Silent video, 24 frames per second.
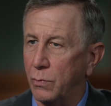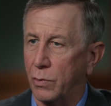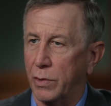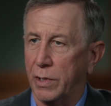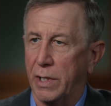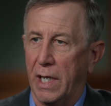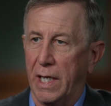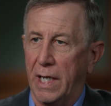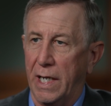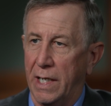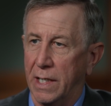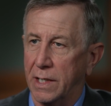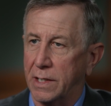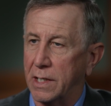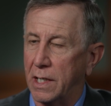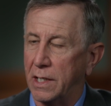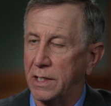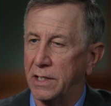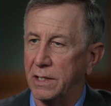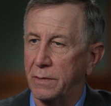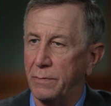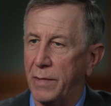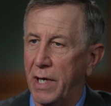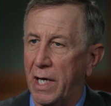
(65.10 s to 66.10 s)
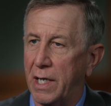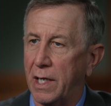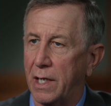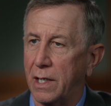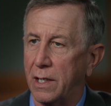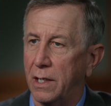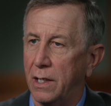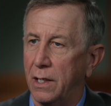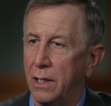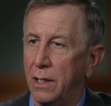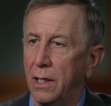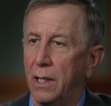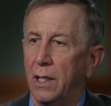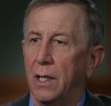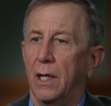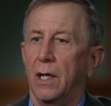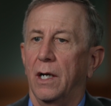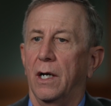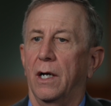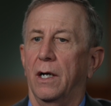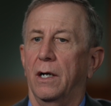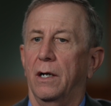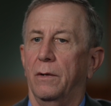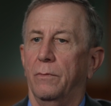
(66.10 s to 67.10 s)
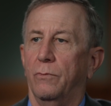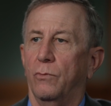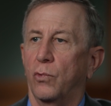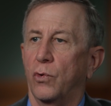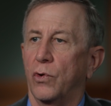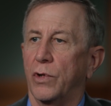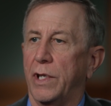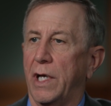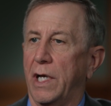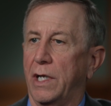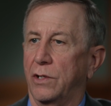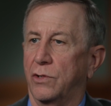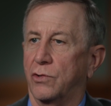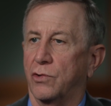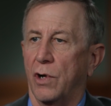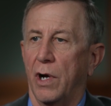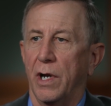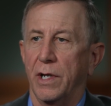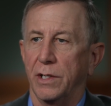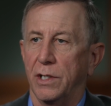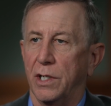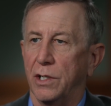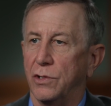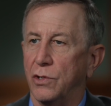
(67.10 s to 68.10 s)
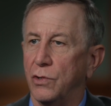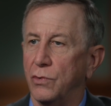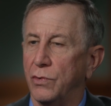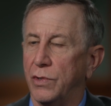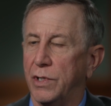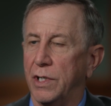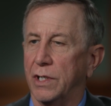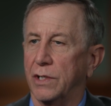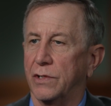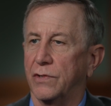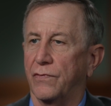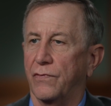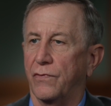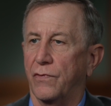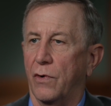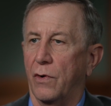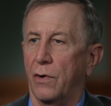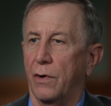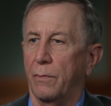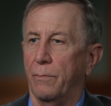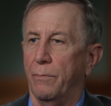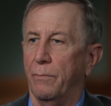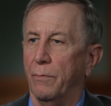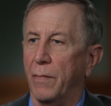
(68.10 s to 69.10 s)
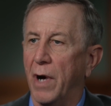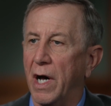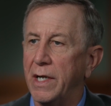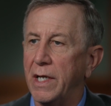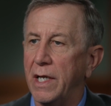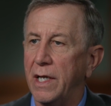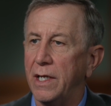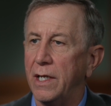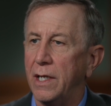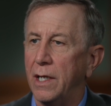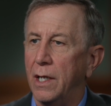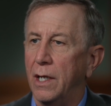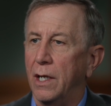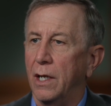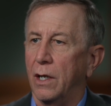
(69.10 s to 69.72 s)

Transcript: Were they anti-Semitic? Were they trying to do this for money?